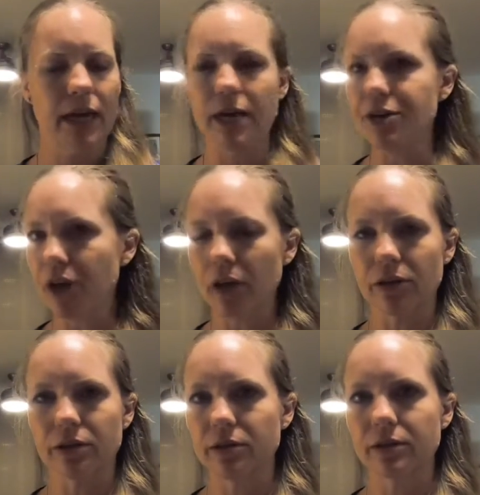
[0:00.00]

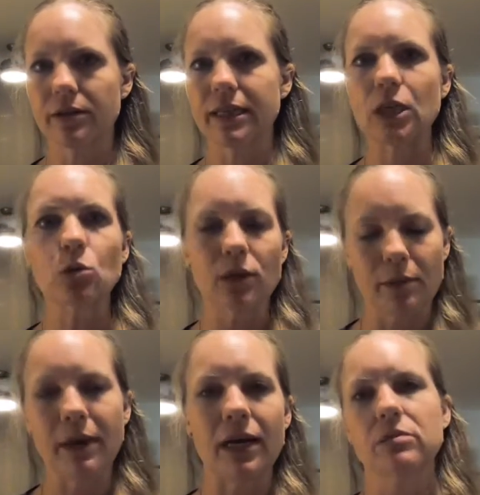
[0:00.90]
another equal
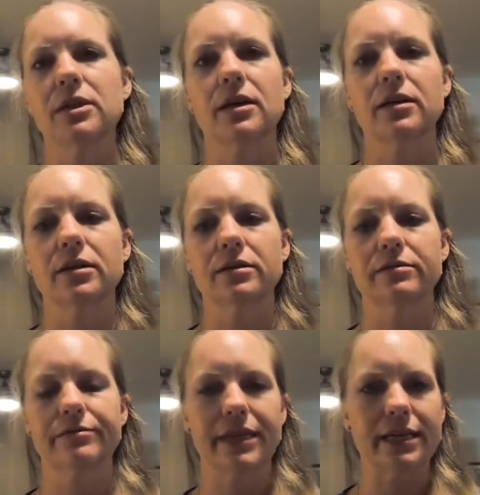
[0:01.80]
amount
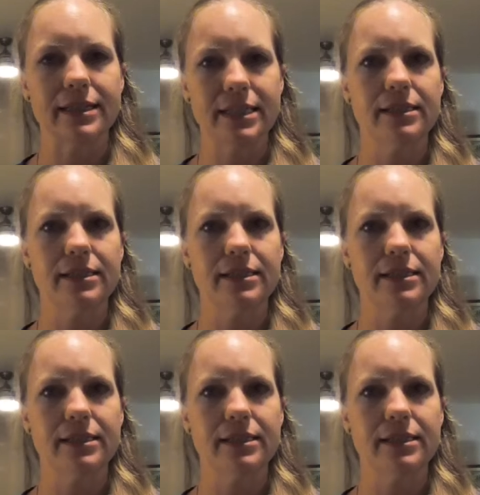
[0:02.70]
of that